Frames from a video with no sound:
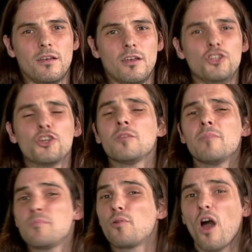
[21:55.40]
You can
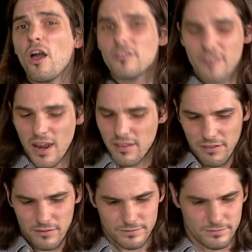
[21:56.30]
be proud of
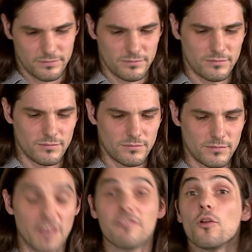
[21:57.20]
anything
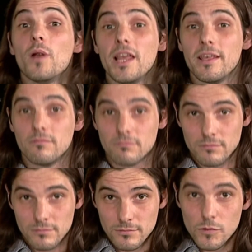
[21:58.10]
if you really
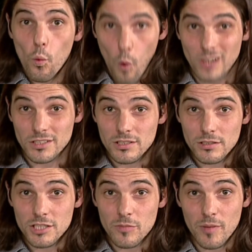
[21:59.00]
want
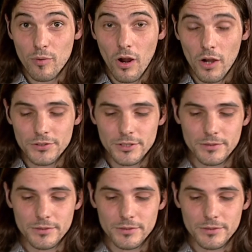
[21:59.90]
to be proud.